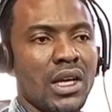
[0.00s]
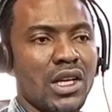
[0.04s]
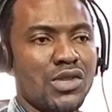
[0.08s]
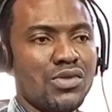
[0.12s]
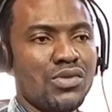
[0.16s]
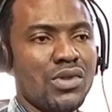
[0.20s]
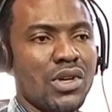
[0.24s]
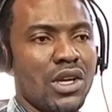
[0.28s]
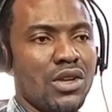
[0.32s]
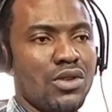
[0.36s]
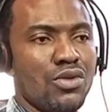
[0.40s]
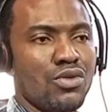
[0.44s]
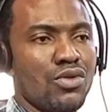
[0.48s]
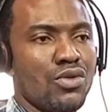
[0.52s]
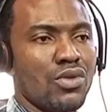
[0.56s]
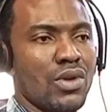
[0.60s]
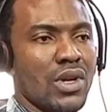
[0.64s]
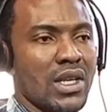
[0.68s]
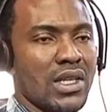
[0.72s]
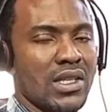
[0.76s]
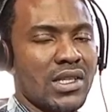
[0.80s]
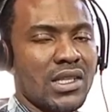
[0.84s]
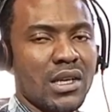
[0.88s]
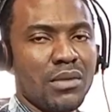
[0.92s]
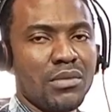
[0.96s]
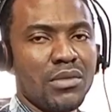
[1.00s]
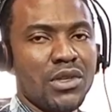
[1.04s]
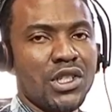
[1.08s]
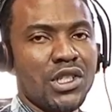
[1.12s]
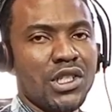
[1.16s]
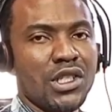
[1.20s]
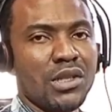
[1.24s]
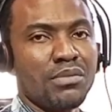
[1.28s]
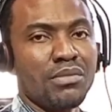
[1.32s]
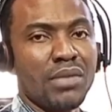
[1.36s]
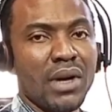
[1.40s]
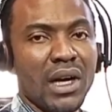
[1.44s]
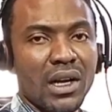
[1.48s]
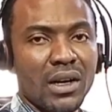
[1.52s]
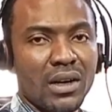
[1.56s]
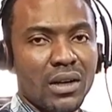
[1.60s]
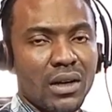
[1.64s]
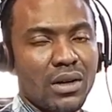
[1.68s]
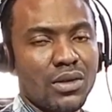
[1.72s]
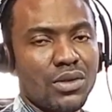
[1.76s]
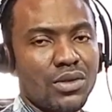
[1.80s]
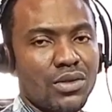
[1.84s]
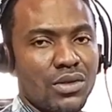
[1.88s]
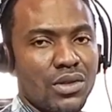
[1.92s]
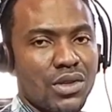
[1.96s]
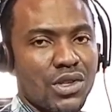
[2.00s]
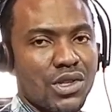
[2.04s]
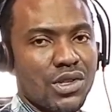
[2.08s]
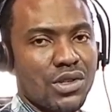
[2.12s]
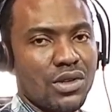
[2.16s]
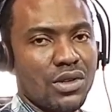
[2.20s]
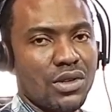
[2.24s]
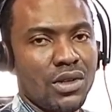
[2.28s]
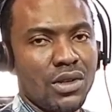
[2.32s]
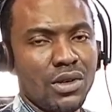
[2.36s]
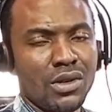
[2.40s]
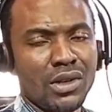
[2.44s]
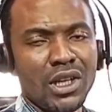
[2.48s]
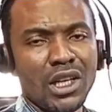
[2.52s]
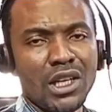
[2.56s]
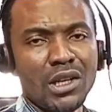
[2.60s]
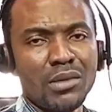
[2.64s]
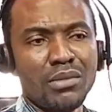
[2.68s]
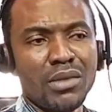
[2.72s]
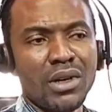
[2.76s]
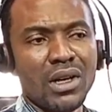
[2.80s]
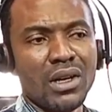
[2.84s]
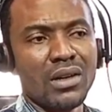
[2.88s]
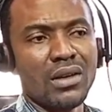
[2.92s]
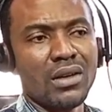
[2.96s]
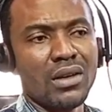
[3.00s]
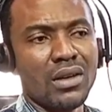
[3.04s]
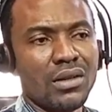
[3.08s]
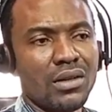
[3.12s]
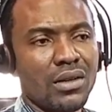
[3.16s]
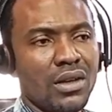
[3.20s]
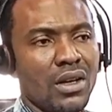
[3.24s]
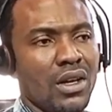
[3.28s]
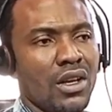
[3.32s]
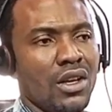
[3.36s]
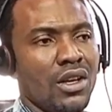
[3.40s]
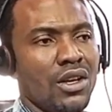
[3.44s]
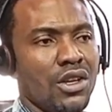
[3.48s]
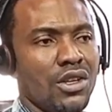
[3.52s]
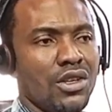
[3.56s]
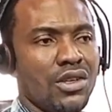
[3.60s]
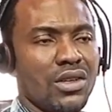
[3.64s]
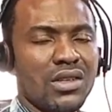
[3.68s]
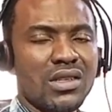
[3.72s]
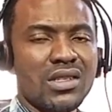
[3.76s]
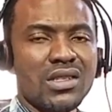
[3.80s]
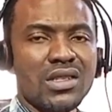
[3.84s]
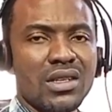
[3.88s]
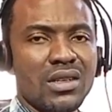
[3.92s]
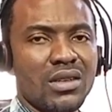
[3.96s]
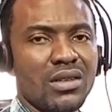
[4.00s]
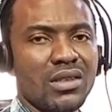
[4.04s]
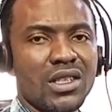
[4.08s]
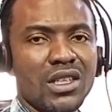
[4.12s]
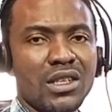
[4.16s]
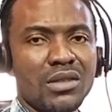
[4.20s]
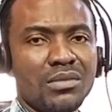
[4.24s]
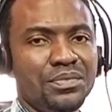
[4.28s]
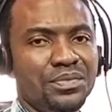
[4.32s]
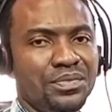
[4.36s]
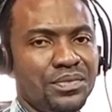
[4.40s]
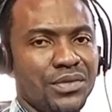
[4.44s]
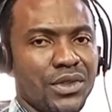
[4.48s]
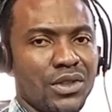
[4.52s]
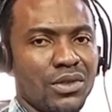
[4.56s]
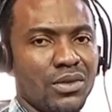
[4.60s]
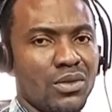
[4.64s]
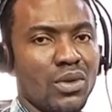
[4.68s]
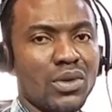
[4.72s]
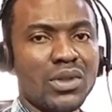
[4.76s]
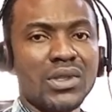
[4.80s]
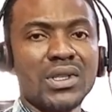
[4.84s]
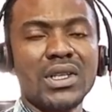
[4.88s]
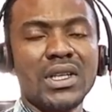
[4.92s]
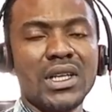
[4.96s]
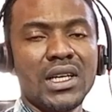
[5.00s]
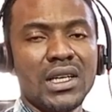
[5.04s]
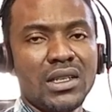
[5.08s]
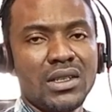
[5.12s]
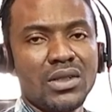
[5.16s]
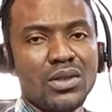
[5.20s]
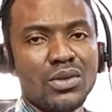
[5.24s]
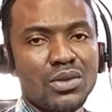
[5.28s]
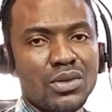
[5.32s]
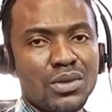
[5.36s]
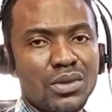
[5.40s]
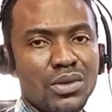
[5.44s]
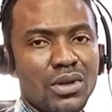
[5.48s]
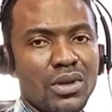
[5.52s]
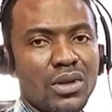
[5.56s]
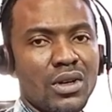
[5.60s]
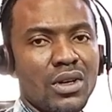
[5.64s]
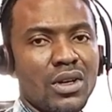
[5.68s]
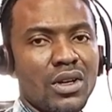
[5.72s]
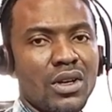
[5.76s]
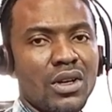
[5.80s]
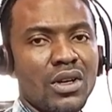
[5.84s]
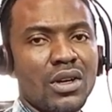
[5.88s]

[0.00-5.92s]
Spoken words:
that's where you establish the background to the study. Under the background, you just tell them what led to